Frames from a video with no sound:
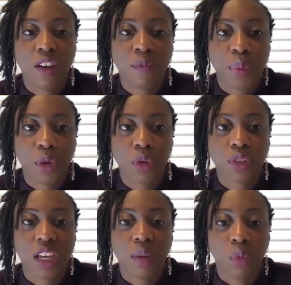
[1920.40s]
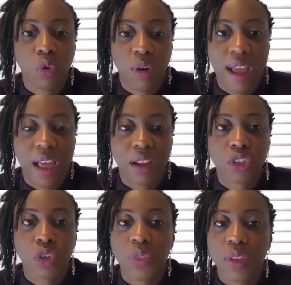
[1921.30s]
of building morale.
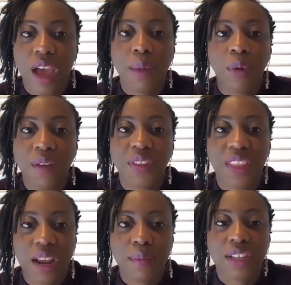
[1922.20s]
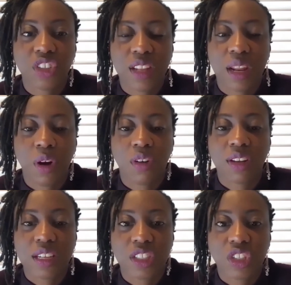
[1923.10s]
So the nonprofit that I mentioned that I'm
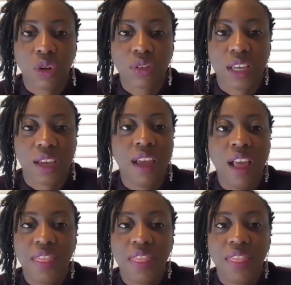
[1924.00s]
currently consulting